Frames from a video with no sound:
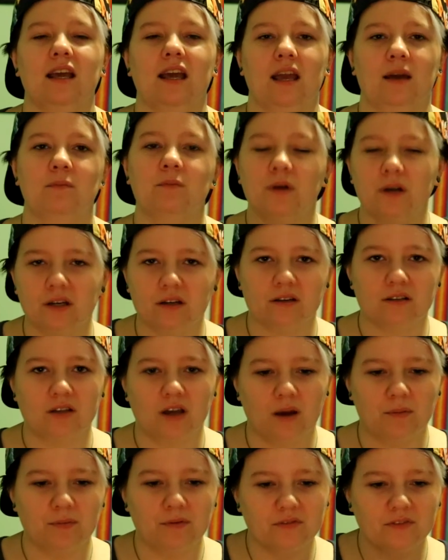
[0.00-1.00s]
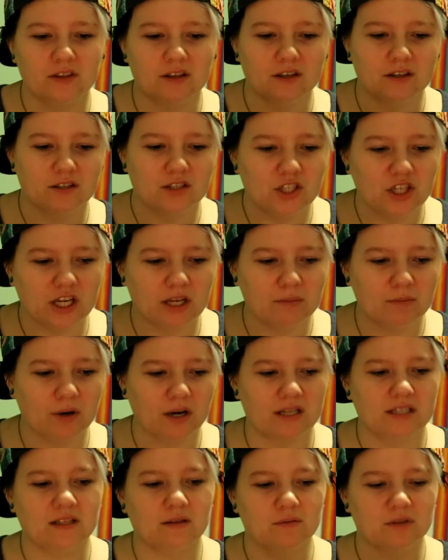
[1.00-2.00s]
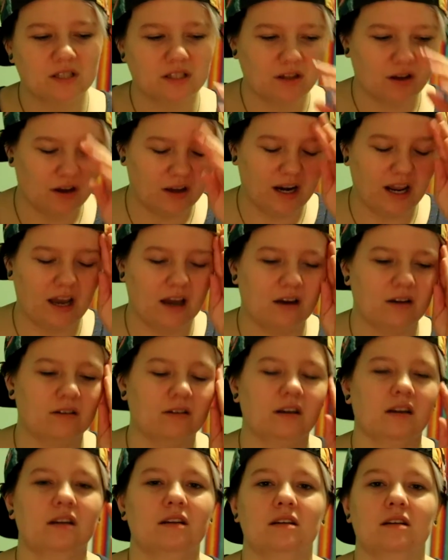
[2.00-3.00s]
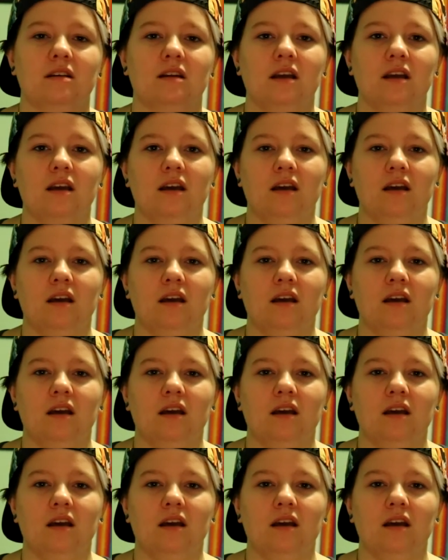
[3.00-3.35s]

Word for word: and put it on top of the chicken breast that was thawed out, and